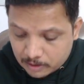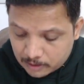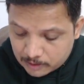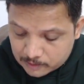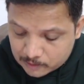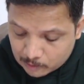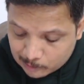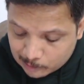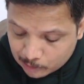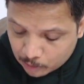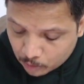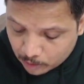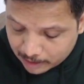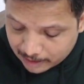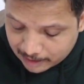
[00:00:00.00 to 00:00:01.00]
So
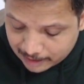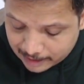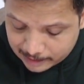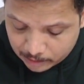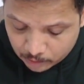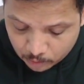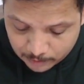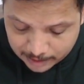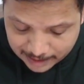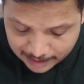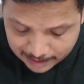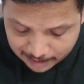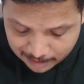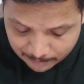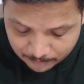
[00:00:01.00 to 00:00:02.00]
load current over
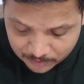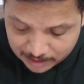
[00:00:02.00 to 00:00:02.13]
here